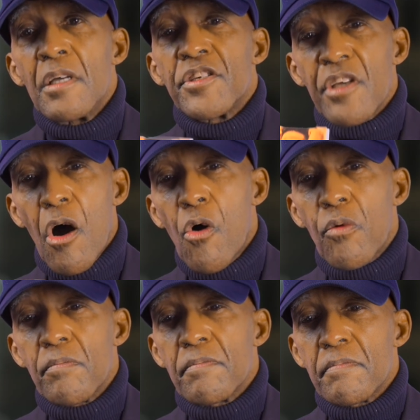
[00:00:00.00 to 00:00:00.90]

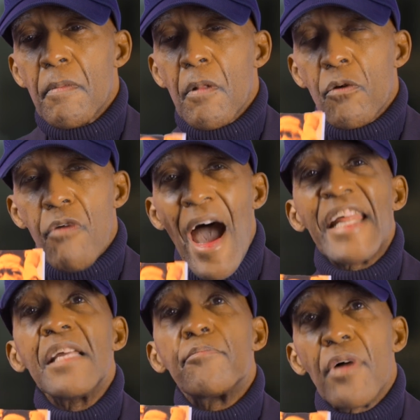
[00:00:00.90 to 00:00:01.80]
So,
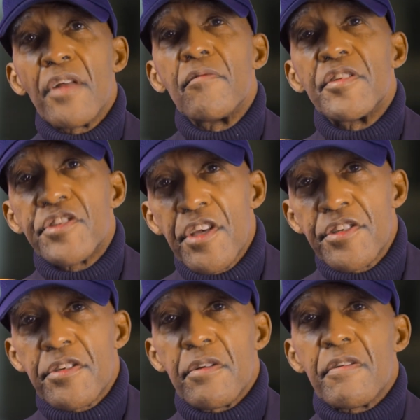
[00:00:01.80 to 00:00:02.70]
writing Brother and
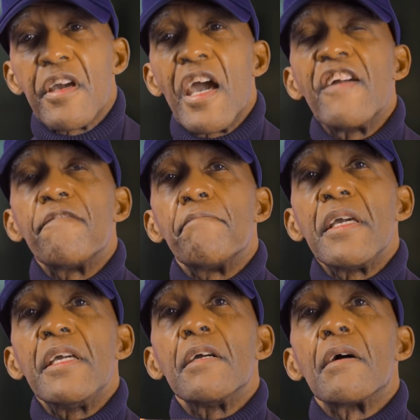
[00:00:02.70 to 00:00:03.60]
Sister gave
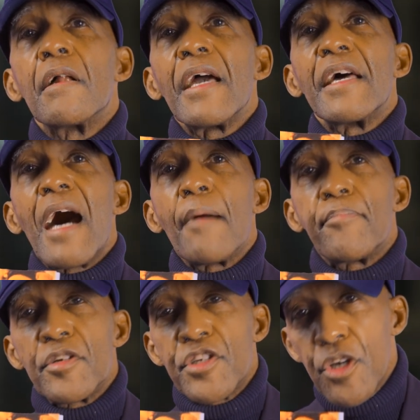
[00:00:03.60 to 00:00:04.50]
me an
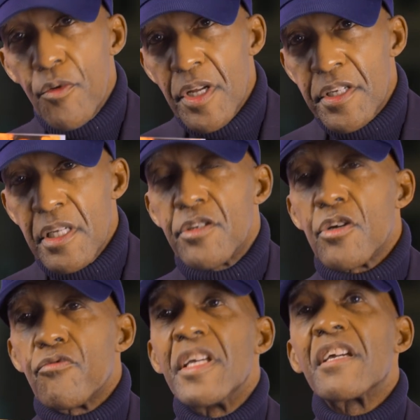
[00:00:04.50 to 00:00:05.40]
opportunity
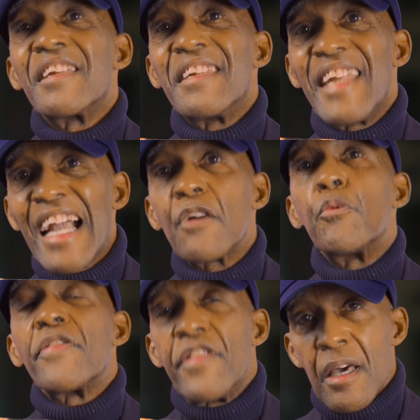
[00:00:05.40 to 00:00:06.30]
to reconnect
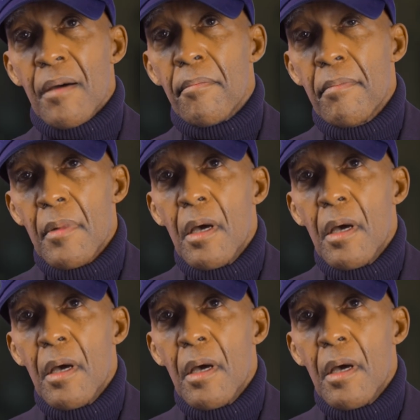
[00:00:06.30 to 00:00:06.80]
with them